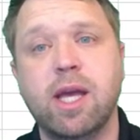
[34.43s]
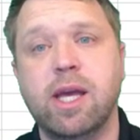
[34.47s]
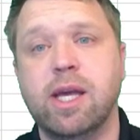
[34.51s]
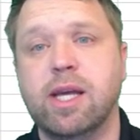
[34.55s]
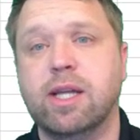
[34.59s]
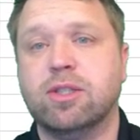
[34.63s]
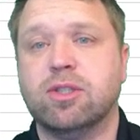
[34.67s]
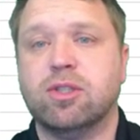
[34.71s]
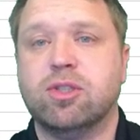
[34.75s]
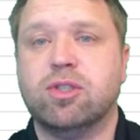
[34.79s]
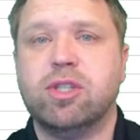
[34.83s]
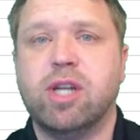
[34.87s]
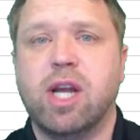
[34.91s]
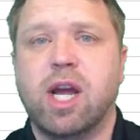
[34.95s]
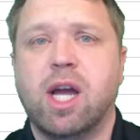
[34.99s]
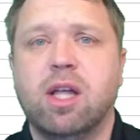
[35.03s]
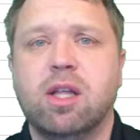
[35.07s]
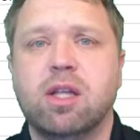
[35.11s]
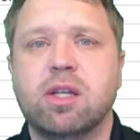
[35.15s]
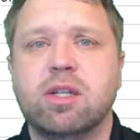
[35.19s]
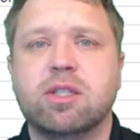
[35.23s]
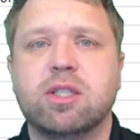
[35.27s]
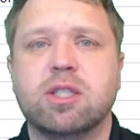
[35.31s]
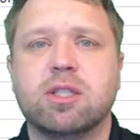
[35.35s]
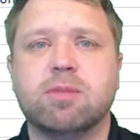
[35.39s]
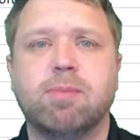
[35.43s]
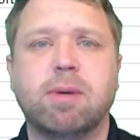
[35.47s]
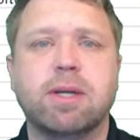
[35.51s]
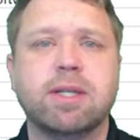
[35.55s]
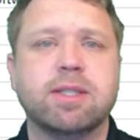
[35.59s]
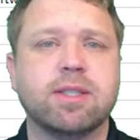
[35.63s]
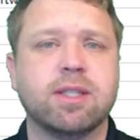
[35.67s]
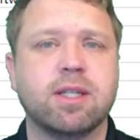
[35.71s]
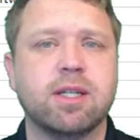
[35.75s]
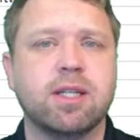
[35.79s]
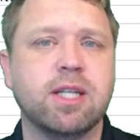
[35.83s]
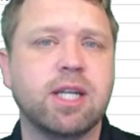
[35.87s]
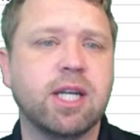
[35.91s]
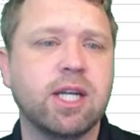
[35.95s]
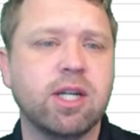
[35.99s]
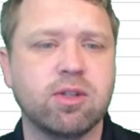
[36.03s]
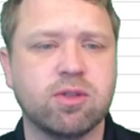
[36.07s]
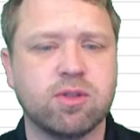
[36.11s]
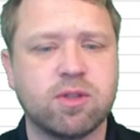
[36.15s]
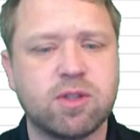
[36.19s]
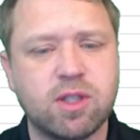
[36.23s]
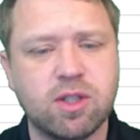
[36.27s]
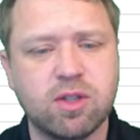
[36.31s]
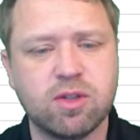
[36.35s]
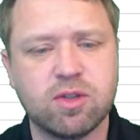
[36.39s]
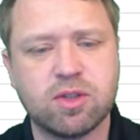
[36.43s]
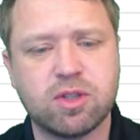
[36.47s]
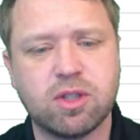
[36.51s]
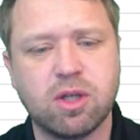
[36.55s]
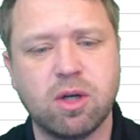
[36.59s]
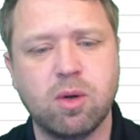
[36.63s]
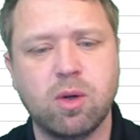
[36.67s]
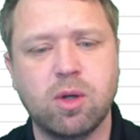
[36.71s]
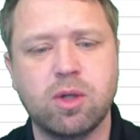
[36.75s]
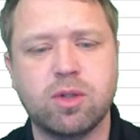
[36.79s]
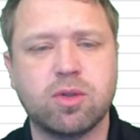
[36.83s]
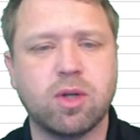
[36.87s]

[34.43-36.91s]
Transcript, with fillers: It's a challenge. It's basically to get your skills going,